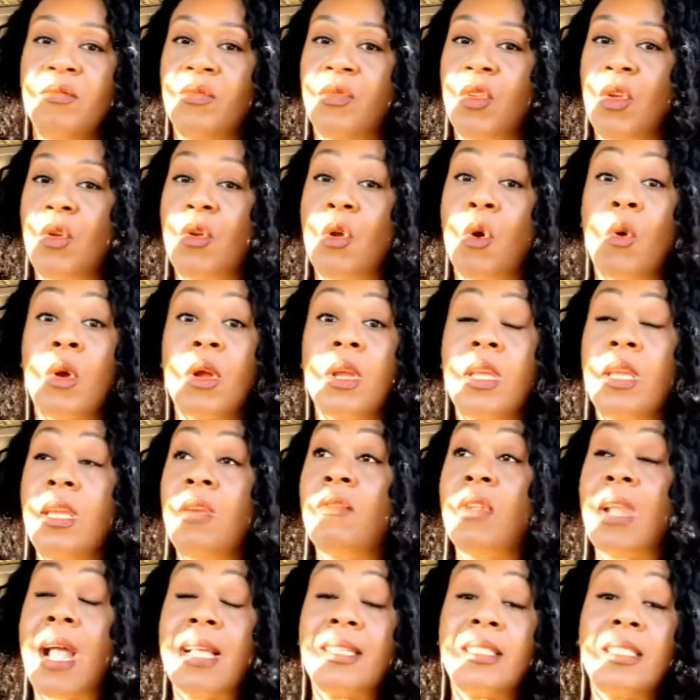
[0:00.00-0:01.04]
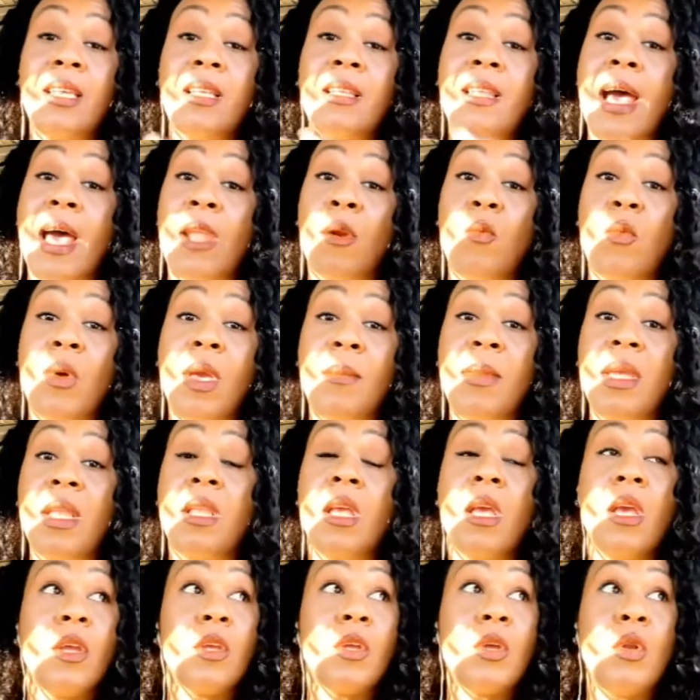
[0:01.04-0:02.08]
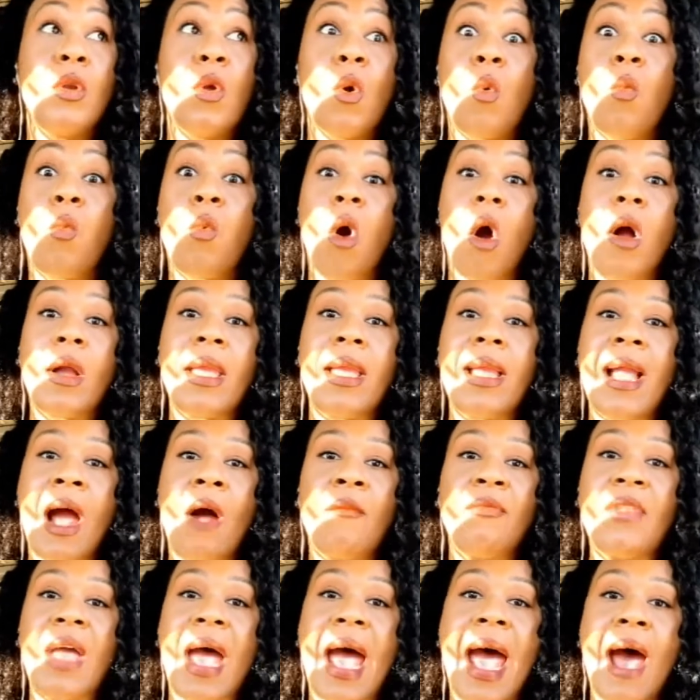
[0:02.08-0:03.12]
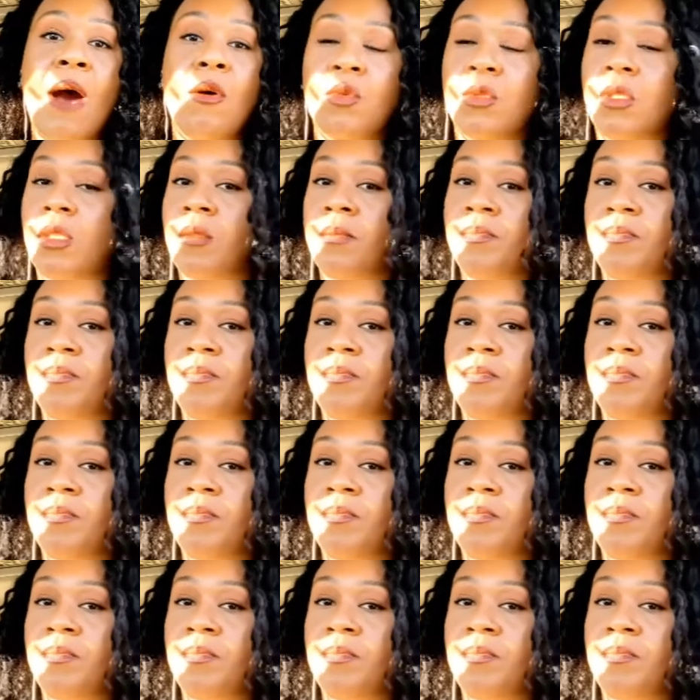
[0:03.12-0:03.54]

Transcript: or even I see a lot of women, walking out the house